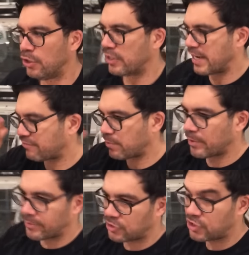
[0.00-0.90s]
you're gonna have to
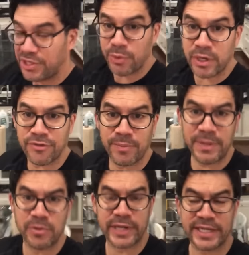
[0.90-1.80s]
be able to see what other
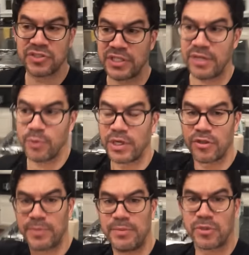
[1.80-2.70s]
people can't see. When
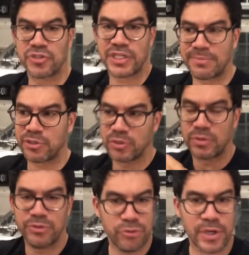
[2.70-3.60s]
other people are
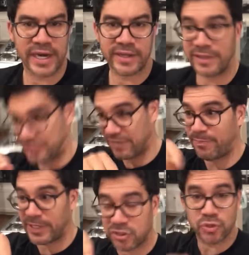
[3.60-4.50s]
skeptical, you gotta,
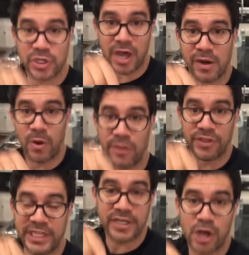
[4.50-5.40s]
Jeff Bezos got
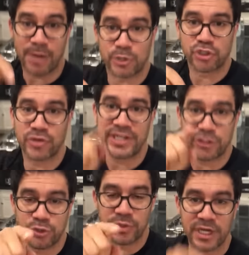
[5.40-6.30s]
on the e-commerce
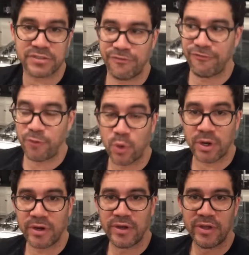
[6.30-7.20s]
train in
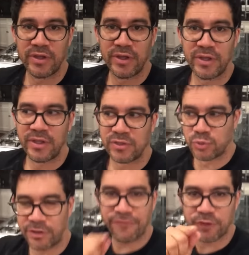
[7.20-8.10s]
2004.
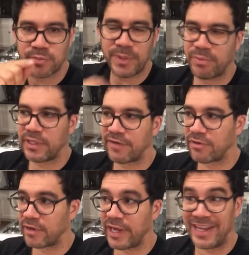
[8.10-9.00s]
He's one of the first people
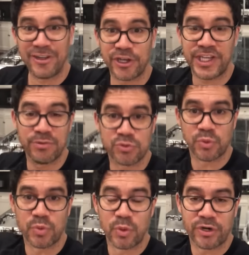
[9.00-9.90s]
ever. And look, he
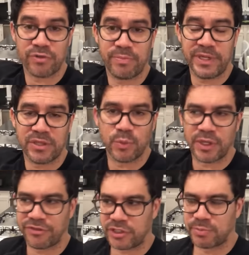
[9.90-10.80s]
was rewarded with being the
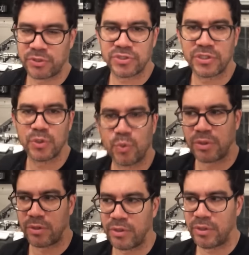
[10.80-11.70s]
wealthiest person in the
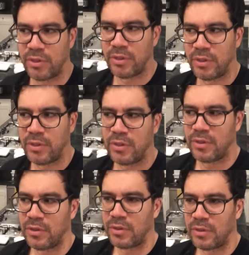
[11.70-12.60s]
world.
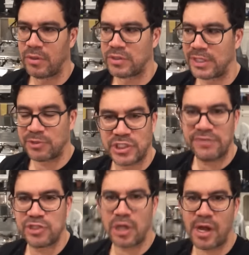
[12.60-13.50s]
Same with
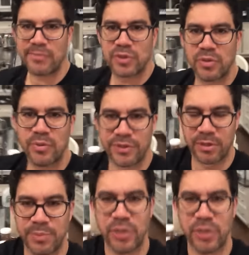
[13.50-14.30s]
Steve Jobs with